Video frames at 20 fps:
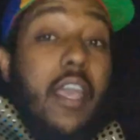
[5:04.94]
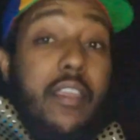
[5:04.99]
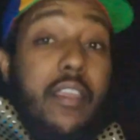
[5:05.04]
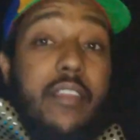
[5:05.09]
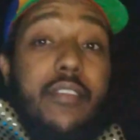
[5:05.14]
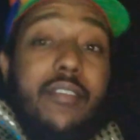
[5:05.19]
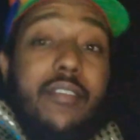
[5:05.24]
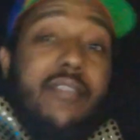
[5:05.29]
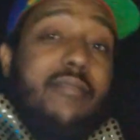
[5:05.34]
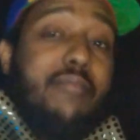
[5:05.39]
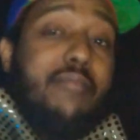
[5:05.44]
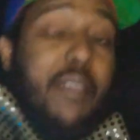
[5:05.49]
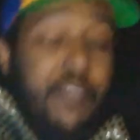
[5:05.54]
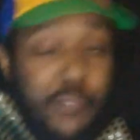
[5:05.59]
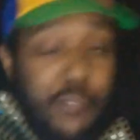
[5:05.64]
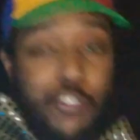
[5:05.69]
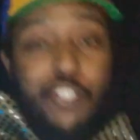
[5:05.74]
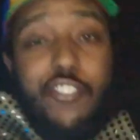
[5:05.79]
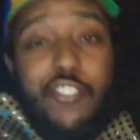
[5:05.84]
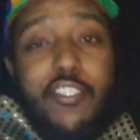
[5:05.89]
And my
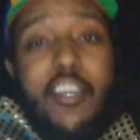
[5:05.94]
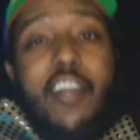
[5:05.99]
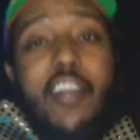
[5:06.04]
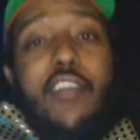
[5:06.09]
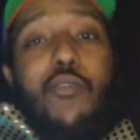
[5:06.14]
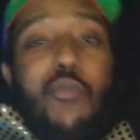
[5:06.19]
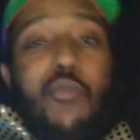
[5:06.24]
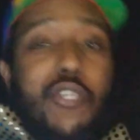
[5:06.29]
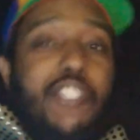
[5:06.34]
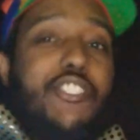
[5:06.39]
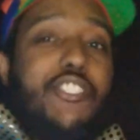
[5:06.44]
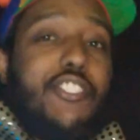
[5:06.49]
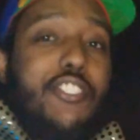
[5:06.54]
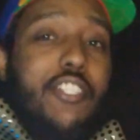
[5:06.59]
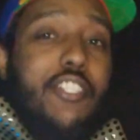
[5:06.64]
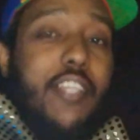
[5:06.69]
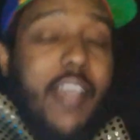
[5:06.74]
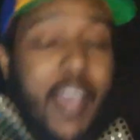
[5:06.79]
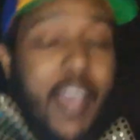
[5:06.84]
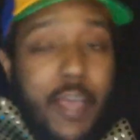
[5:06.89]
first stock,
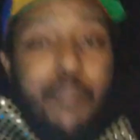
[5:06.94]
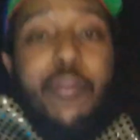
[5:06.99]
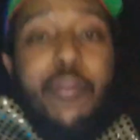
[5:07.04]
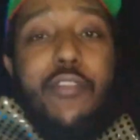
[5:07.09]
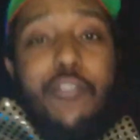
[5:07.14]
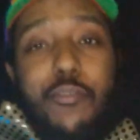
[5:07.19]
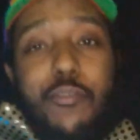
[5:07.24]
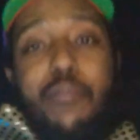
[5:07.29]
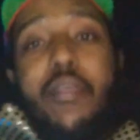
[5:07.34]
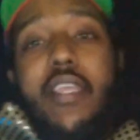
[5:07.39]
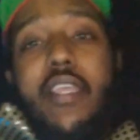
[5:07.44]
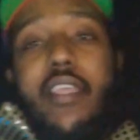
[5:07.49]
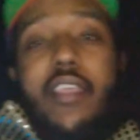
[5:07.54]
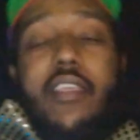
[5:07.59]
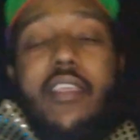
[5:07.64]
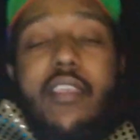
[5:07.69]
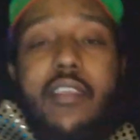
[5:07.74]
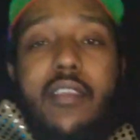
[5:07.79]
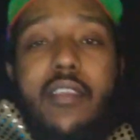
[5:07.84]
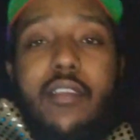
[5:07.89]
which happened to
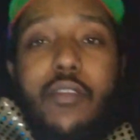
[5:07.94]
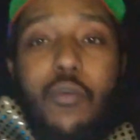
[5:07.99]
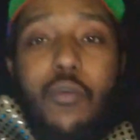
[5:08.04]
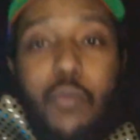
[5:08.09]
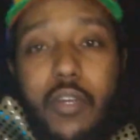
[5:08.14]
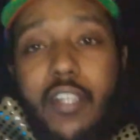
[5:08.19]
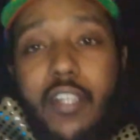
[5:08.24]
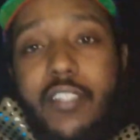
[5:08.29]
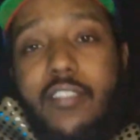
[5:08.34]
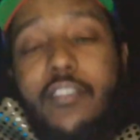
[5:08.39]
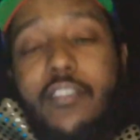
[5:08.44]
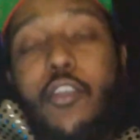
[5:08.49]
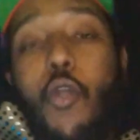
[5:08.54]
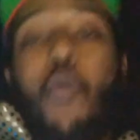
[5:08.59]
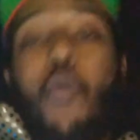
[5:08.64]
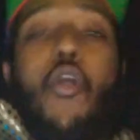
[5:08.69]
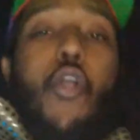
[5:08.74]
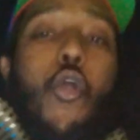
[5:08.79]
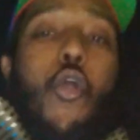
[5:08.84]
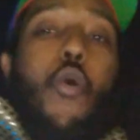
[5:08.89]
be was
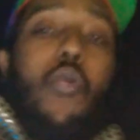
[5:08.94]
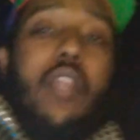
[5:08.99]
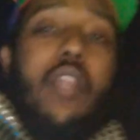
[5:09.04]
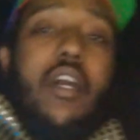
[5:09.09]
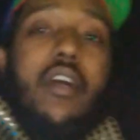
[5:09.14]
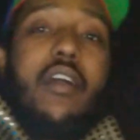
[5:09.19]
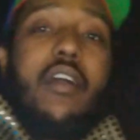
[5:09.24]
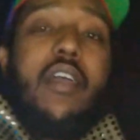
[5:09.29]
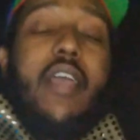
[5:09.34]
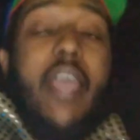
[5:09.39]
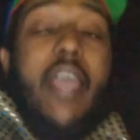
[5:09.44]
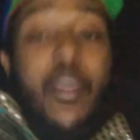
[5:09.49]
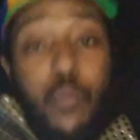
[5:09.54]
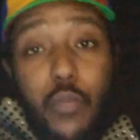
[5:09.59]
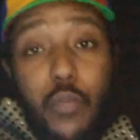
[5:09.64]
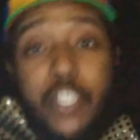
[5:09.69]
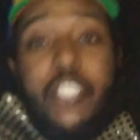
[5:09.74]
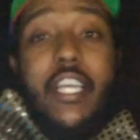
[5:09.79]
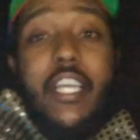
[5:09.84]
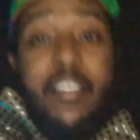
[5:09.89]
Coca-Cola, and
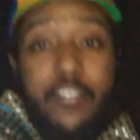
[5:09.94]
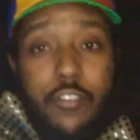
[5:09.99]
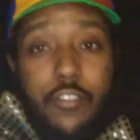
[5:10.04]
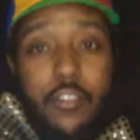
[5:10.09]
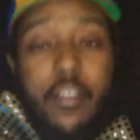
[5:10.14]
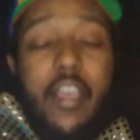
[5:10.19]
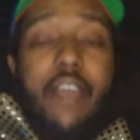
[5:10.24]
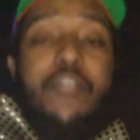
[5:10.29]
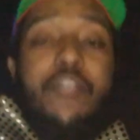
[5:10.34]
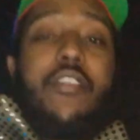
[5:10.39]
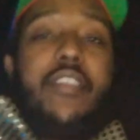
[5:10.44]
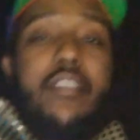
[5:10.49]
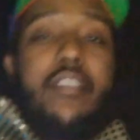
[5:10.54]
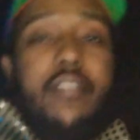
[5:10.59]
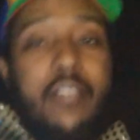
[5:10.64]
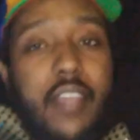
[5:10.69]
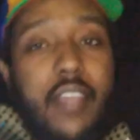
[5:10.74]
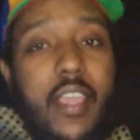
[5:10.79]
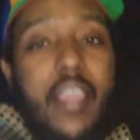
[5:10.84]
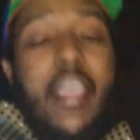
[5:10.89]
which I still have to
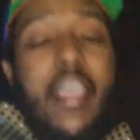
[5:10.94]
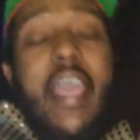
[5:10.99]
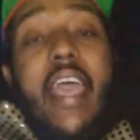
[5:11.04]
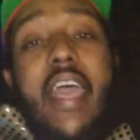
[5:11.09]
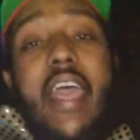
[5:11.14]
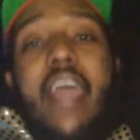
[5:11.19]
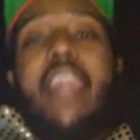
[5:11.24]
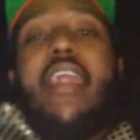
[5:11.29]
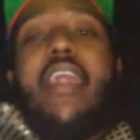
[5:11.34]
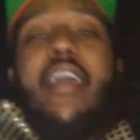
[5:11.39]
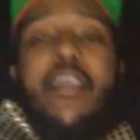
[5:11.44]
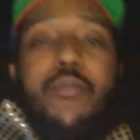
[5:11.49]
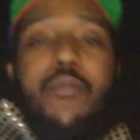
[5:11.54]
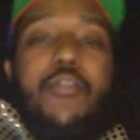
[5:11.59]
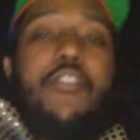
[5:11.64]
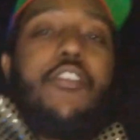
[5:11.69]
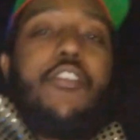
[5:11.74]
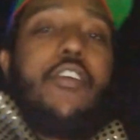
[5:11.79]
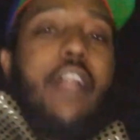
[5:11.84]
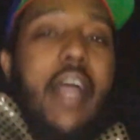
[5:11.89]
this day, and I am
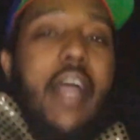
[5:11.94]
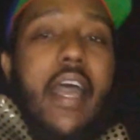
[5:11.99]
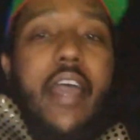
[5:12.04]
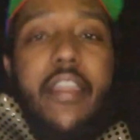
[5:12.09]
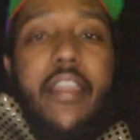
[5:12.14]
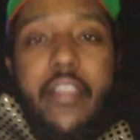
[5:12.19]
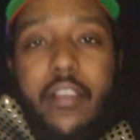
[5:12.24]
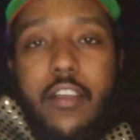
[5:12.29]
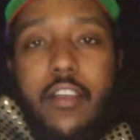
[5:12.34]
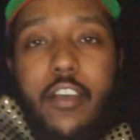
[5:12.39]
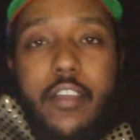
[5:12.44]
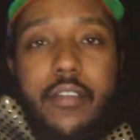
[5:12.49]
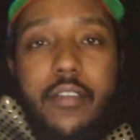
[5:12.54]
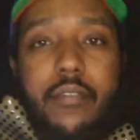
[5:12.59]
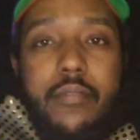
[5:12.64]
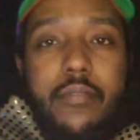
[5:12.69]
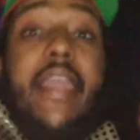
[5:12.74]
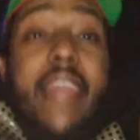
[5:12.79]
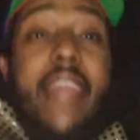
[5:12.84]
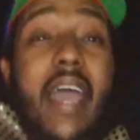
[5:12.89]
still adding on.
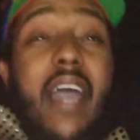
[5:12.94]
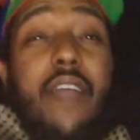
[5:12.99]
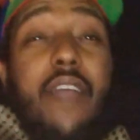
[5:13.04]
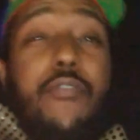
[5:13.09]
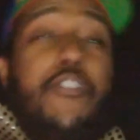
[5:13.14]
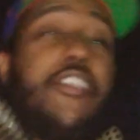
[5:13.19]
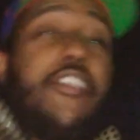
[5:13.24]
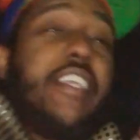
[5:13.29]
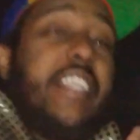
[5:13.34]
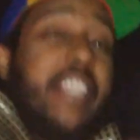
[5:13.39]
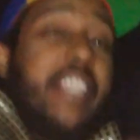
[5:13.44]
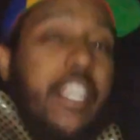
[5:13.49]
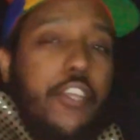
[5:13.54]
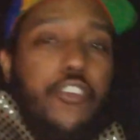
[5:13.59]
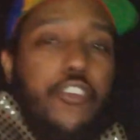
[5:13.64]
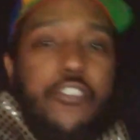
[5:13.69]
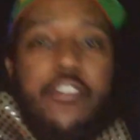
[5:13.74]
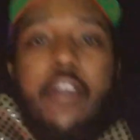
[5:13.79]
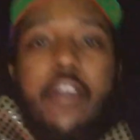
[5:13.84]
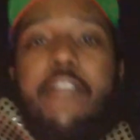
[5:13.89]
And after
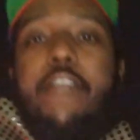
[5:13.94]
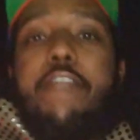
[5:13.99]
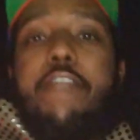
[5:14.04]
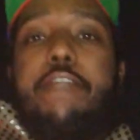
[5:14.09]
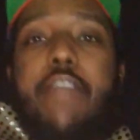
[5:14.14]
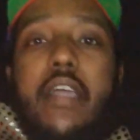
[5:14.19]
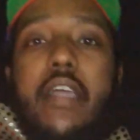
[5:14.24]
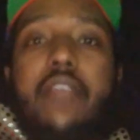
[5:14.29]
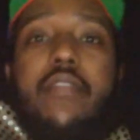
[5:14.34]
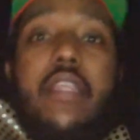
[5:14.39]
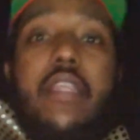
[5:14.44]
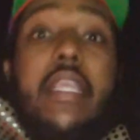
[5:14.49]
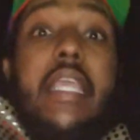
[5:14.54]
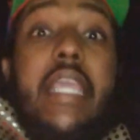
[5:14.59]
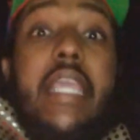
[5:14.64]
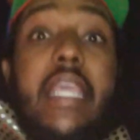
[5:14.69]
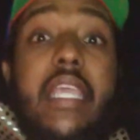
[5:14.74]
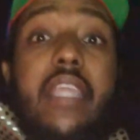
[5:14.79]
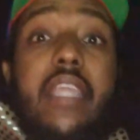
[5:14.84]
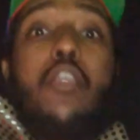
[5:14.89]
years of investing
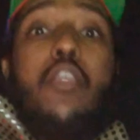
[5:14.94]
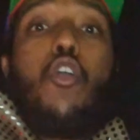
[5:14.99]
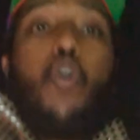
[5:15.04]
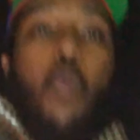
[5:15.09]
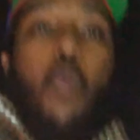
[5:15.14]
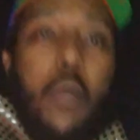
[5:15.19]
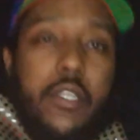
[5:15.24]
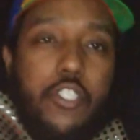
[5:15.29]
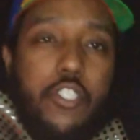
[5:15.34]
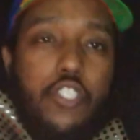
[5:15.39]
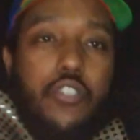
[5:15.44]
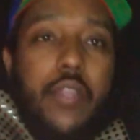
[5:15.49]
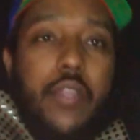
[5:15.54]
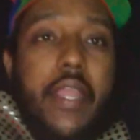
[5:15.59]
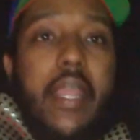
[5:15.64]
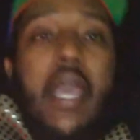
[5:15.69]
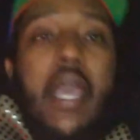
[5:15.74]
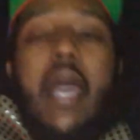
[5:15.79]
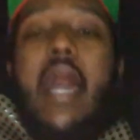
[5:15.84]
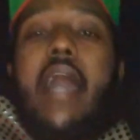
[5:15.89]
in
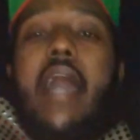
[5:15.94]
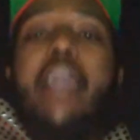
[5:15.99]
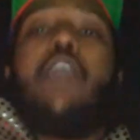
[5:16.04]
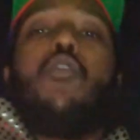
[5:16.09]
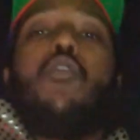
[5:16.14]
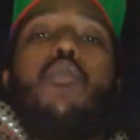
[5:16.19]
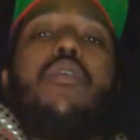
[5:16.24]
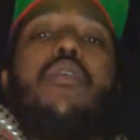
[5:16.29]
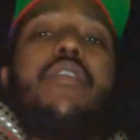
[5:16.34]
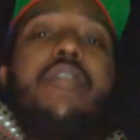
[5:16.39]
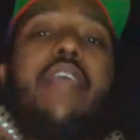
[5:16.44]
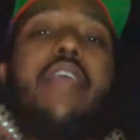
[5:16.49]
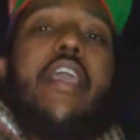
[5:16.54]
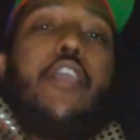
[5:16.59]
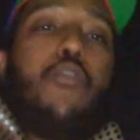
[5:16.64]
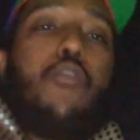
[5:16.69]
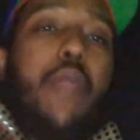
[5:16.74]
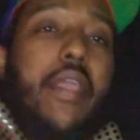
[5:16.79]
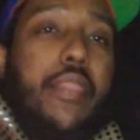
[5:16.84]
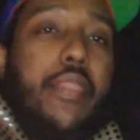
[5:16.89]
Questrade, I can only say
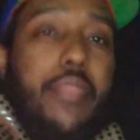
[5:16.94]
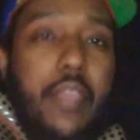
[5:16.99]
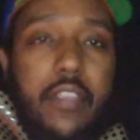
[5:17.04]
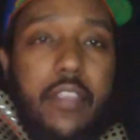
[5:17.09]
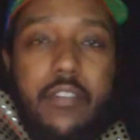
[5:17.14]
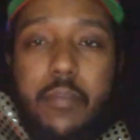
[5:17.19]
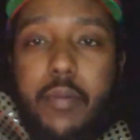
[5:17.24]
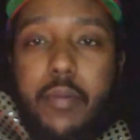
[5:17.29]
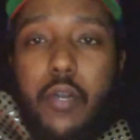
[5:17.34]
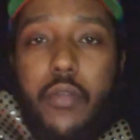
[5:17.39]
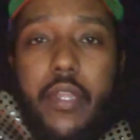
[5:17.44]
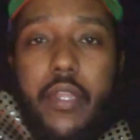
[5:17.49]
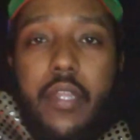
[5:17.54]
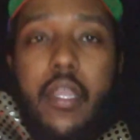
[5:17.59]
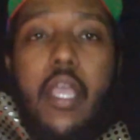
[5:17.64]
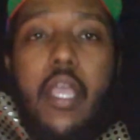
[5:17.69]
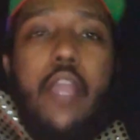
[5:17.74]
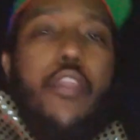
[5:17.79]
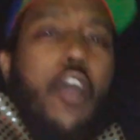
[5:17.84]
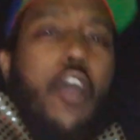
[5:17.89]
great things about it.
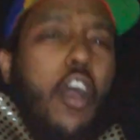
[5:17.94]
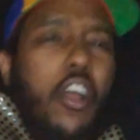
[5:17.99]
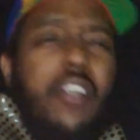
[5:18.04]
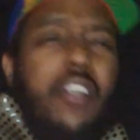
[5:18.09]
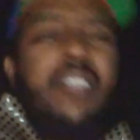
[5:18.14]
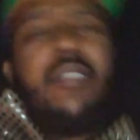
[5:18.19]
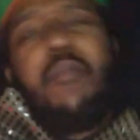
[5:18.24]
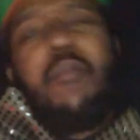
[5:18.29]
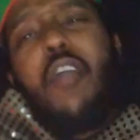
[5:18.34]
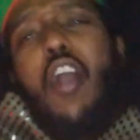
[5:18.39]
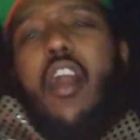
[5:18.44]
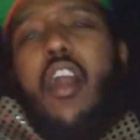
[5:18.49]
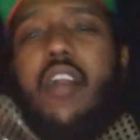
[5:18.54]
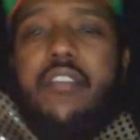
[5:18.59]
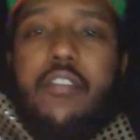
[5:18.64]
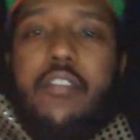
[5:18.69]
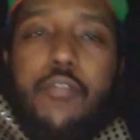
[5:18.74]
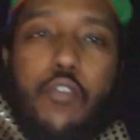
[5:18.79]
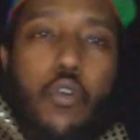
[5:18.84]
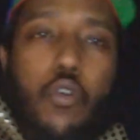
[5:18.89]
There are some
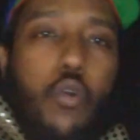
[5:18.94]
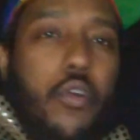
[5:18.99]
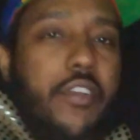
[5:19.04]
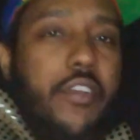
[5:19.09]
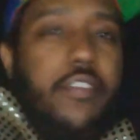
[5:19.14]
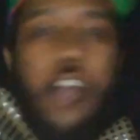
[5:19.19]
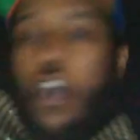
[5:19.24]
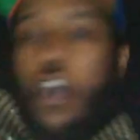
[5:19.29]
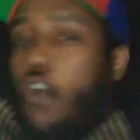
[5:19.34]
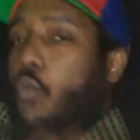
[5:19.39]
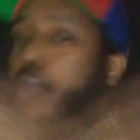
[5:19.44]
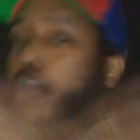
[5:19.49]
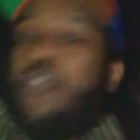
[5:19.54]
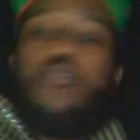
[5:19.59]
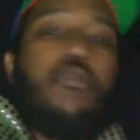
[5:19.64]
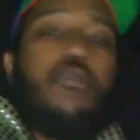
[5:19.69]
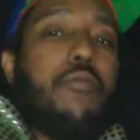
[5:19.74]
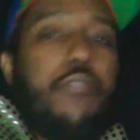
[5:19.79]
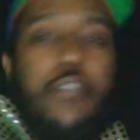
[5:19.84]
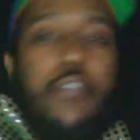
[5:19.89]
cons, of course,
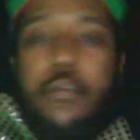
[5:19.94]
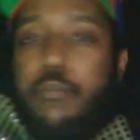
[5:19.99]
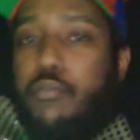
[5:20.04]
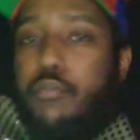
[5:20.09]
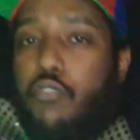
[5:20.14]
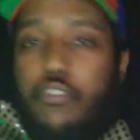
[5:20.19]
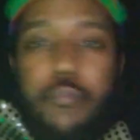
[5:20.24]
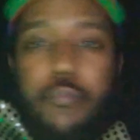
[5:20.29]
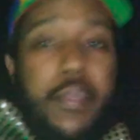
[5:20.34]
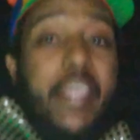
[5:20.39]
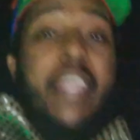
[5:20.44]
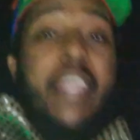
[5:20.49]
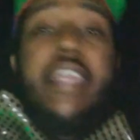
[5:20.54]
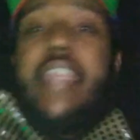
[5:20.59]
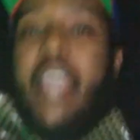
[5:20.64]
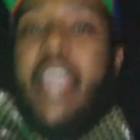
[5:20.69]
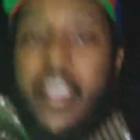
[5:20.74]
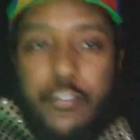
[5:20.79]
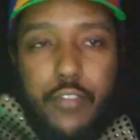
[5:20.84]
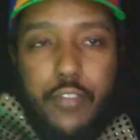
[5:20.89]
always room for improvement
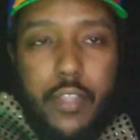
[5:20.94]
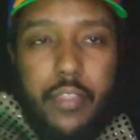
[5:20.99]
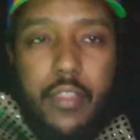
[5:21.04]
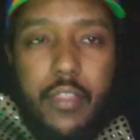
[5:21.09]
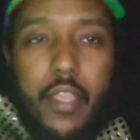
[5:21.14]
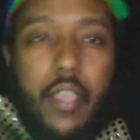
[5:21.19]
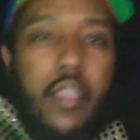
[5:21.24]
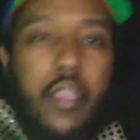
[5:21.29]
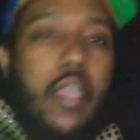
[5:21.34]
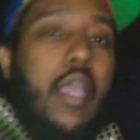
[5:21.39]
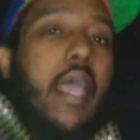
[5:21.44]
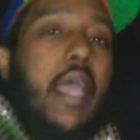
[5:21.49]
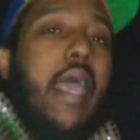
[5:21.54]
in everything.